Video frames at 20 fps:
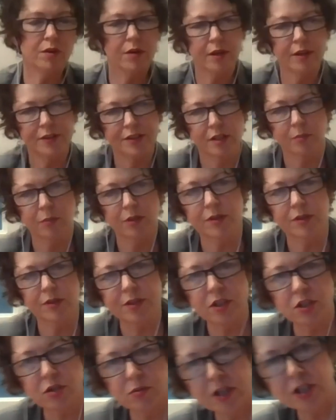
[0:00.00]
in a similar
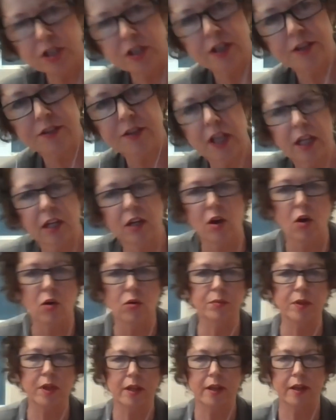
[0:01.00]
situation, I think, in
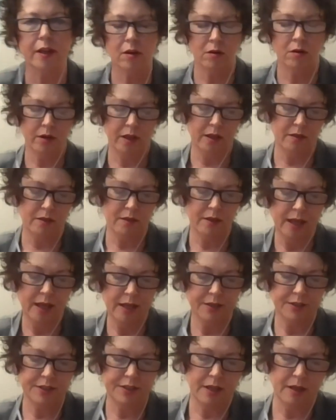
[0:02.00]
home care in
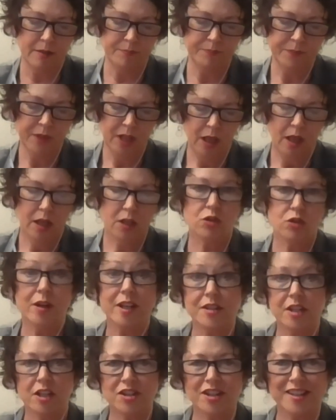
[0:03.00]
that
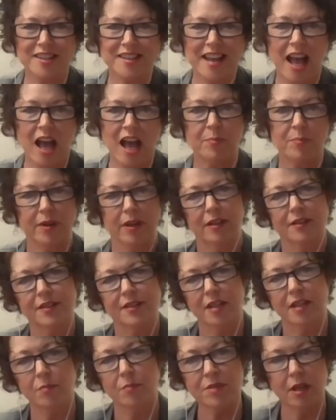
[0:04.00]
transitions happen. And
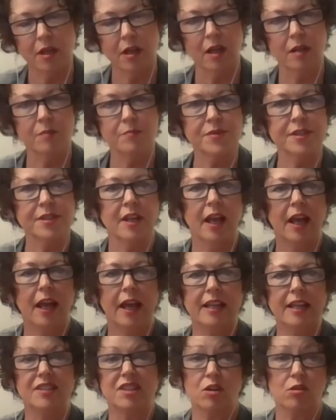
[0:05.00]
sometimes
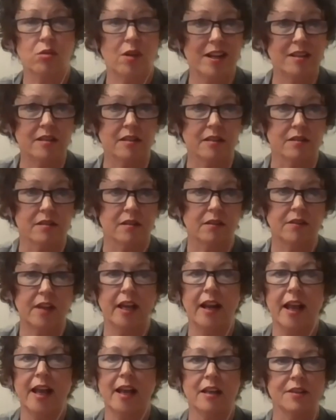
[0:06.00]
it's a crisis
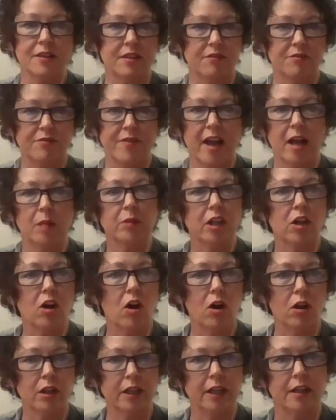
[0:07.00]
that has the family
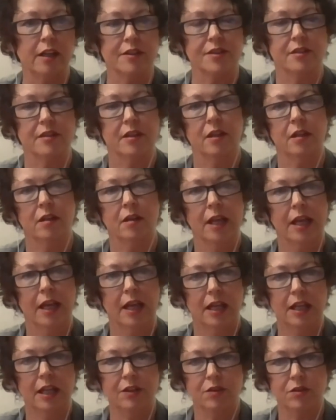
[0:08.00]
calling us.
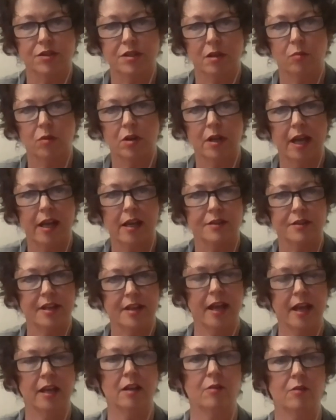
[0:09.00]
Either someone has
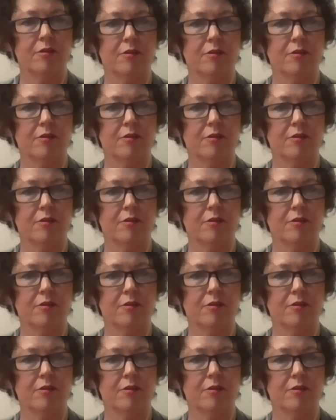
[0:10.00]
had a